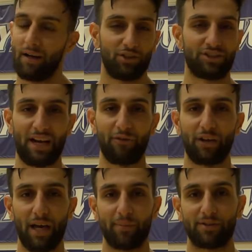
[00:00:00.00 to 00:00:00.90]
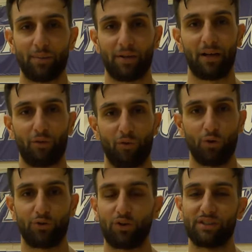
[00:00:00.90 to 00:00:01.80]
just every game is something I look
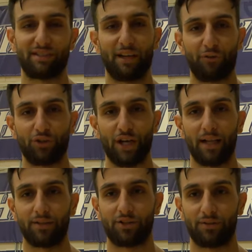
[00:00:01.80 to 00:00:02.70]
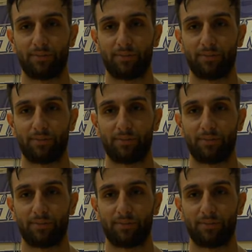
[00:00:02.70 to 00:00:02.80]
forward to because it's a different challenge.